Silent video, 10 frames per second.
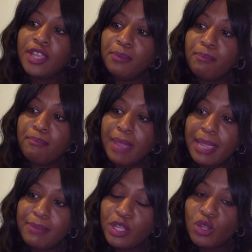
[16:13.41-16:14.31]

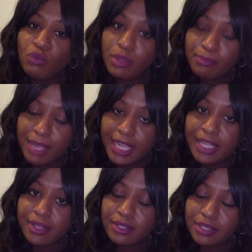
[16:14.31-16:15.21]
maybe you would make
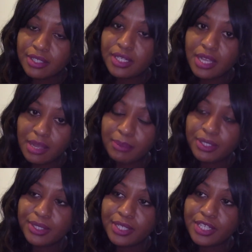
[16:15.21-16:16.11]
a good
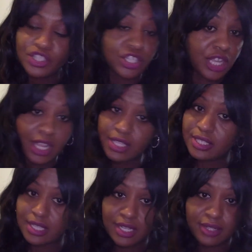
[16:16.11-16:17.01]
Hummer because you can't
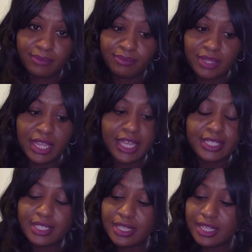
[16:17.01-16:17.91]
sing.
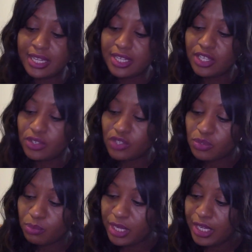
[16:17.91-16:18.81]
Estelita, you
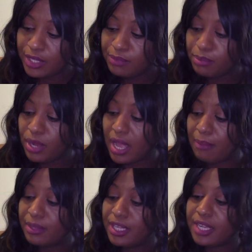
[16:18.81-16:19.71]
sweet,
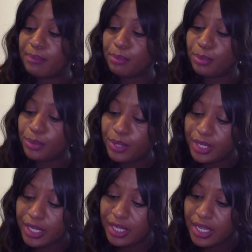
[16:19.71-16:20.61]
probably, and
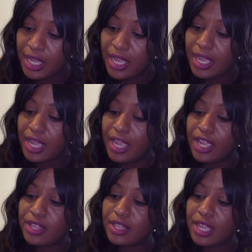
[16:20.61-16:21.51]
pretty.
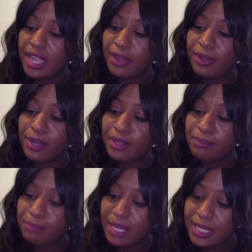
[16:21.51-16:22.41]
And Erica
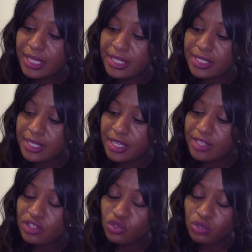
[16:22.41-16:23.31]
Mena is
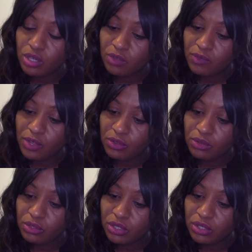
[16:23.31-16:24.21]
another struggle
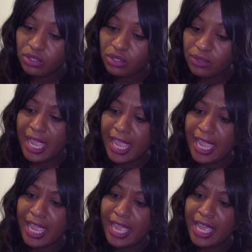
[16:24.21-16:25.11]
vocal girl.
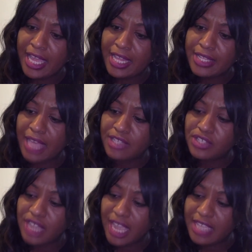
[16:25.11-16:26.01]
And
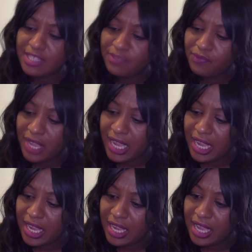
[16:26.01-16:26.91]
Jazzy
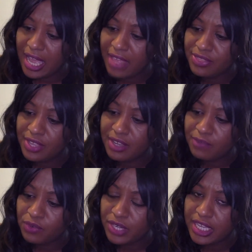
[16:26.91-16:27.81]
Faye, I think
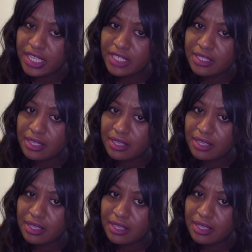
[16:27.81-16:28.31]
for his